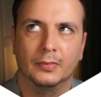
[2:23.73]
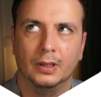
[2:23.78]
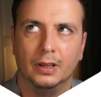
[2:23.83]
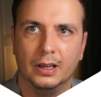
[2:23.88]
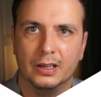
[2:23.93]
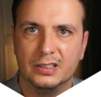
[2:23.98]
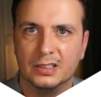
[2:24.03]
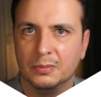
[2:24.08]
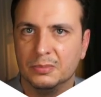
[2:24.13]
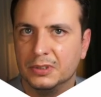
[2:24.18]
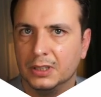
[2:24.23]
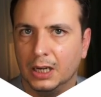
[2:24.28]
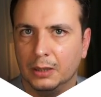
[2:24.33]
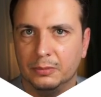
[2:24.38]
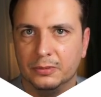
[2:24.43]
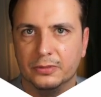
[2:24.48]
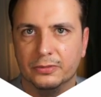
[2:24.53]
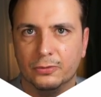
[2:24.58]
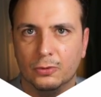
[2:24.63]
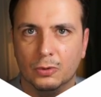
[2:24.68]
and
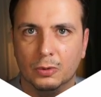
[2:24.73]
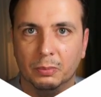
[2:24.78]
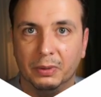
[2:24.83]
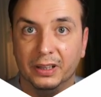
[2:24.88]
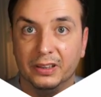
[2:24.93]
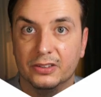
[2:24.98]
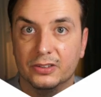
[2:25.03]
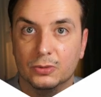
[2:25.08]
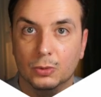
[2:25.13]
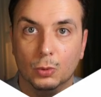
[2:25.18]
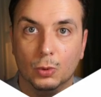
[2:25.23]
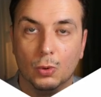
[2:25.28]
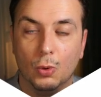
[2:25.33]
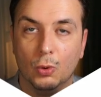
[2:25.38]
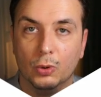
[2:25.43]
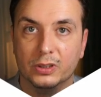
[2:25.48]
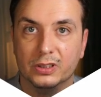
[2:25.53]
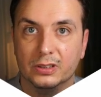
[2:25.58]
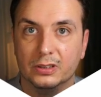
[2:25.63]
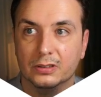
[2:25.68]
sometimes for months or
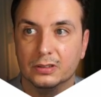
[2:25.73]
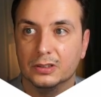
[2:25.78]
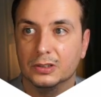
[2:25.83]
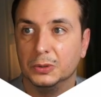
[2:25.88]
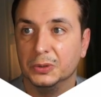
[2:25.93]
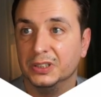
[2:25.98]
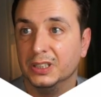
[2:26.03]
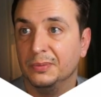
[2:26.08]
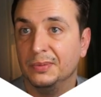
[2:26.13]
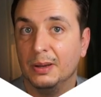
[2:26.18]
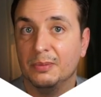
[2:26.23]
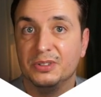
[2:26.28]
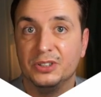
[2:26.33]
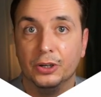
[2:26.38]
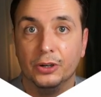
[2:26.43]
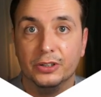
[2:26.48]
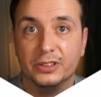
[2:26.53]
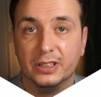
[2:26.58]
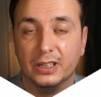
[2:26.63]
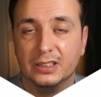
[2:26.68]
quarters, or sometimes
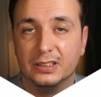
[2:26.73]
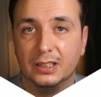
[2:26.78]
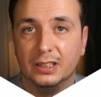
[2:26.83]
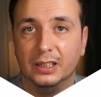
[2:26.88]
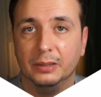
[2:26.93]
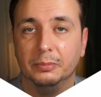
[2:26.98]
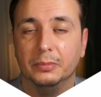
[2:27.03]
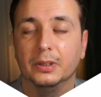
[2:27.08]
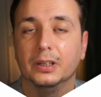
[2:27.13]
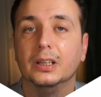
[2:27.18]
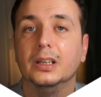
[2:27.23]
years at a time,